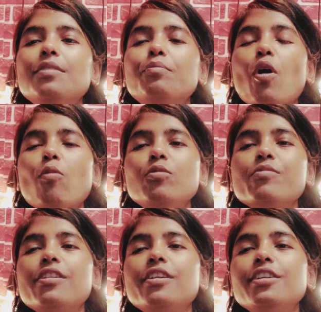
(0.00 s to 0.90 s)
problems
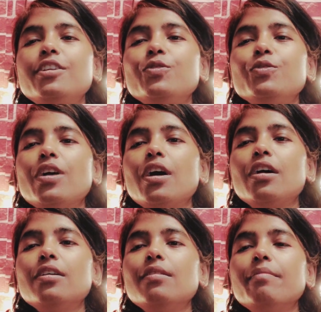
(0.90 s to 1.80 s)
related to the
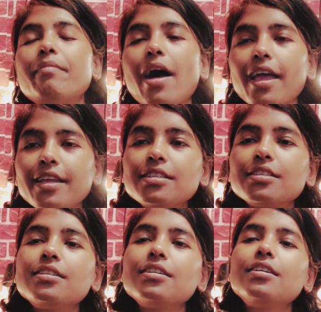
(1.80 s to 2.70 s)
mind,
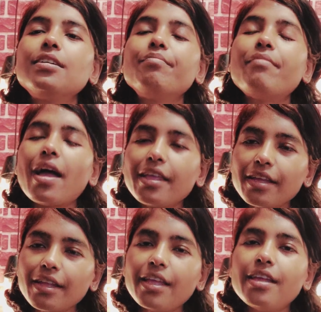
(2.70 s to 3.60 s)

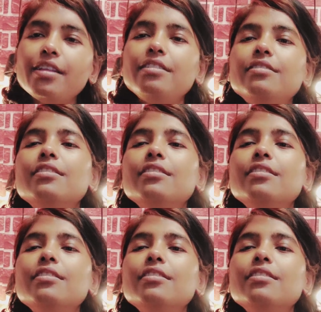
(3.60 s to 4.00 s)
migraine,